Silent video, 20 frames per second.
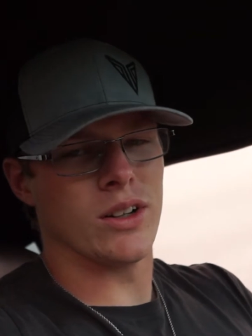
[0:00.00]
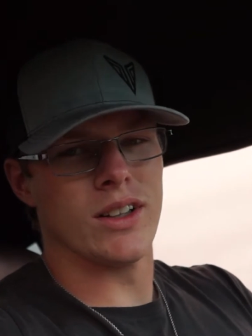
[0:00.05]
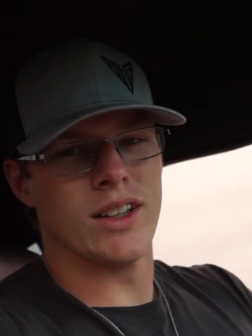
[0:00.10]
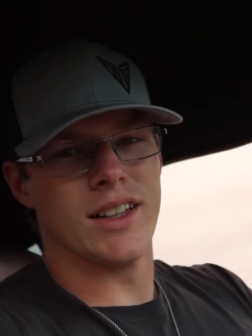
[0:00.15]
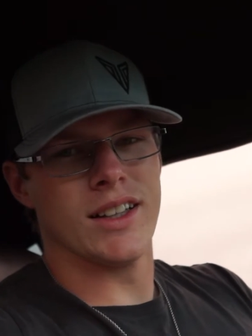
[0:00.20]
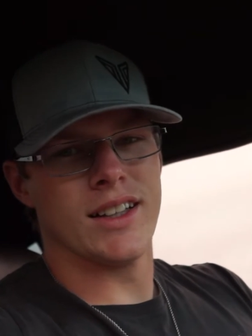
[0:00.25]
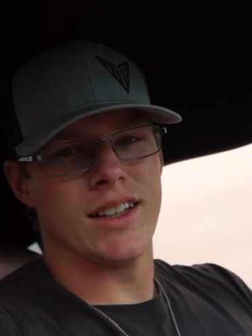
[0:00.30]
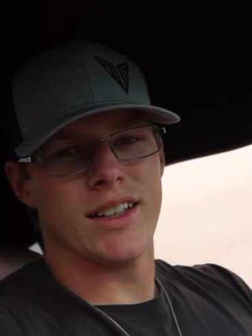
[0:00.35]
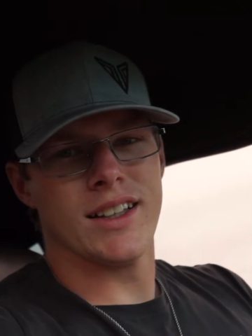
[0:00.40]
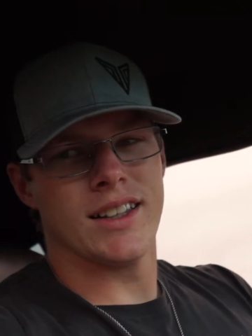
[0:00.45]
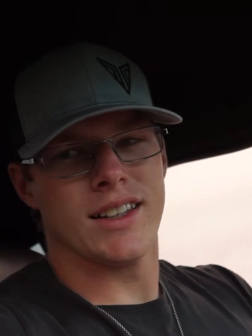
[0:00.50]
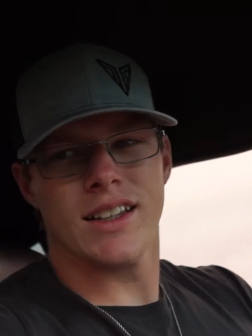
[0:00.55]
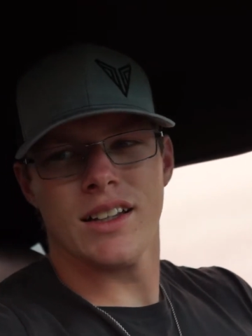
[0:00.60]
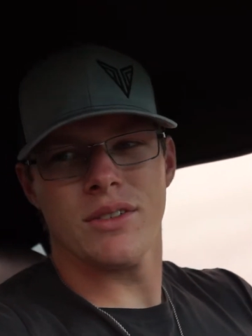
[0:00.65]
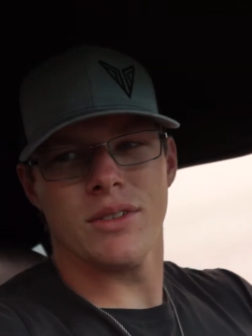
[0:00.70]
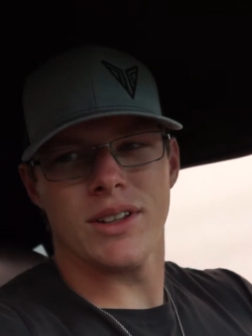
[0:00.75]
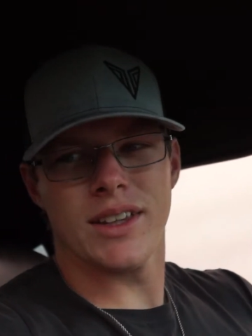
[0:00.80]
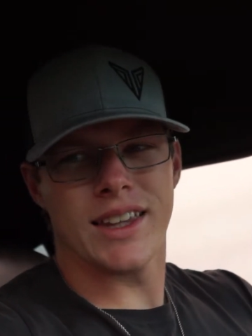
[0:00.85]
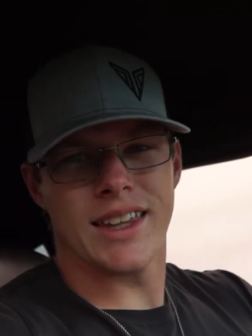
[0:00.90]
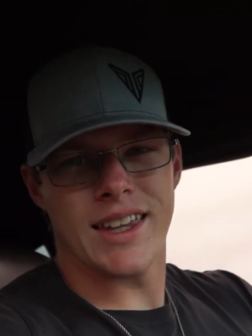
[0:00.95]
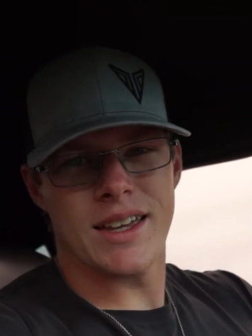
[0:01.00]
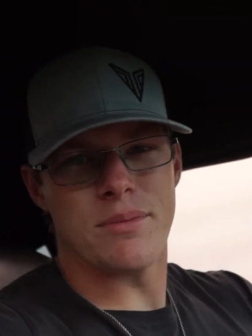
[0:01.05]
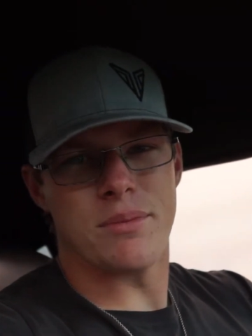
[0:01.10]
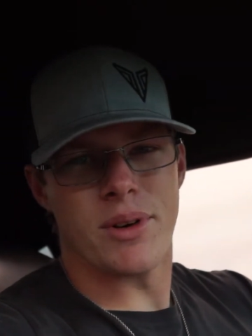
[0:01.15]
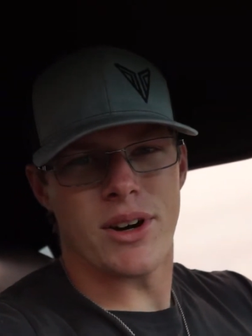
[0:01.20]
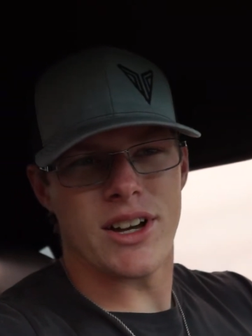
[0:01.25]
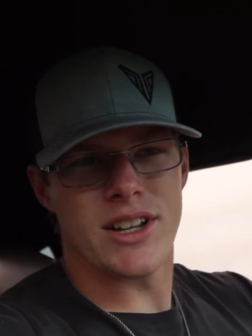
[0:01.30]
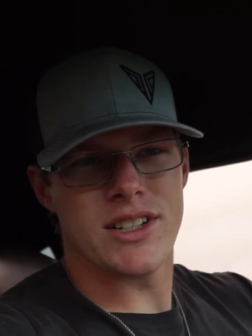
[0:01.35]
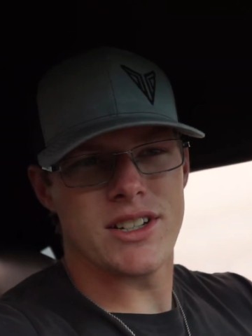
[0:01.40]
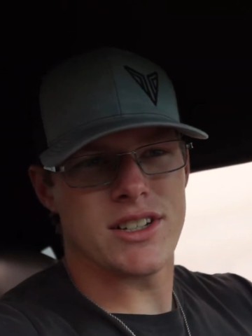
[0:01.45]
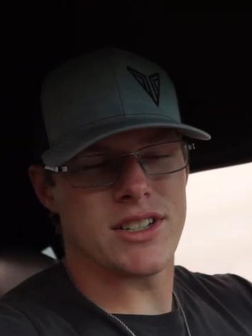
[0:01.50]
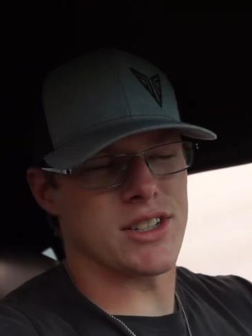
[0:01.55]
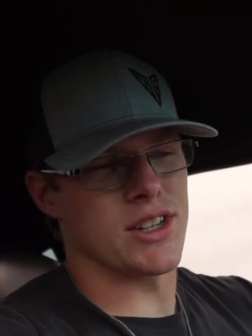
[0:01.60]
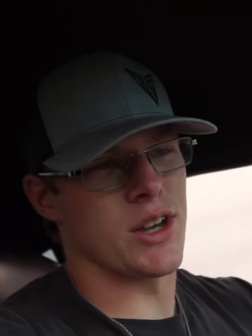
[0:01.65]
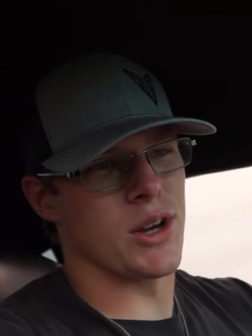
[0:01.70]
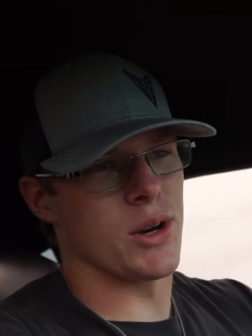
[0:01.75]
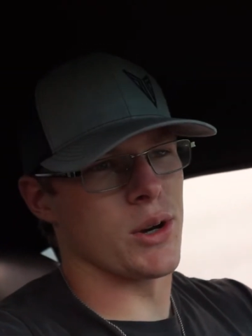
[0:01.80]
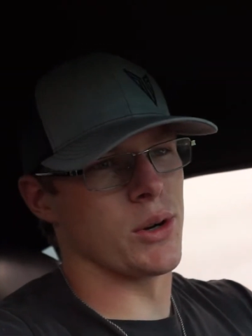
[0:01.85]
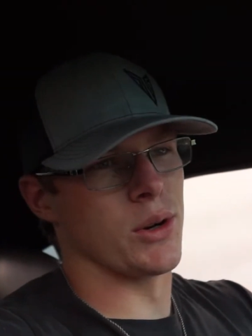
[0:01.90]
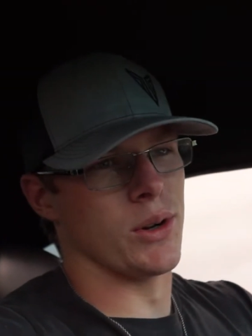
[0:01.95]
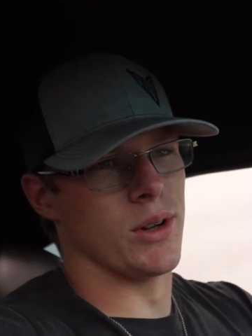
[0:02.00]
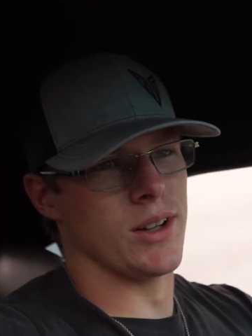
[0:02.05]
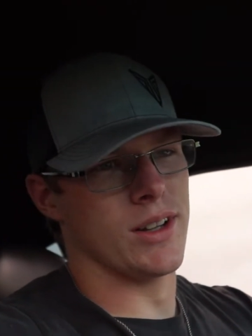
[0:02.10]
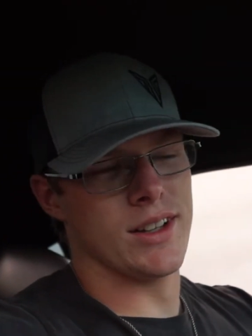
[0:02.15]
Didn't really get much, so.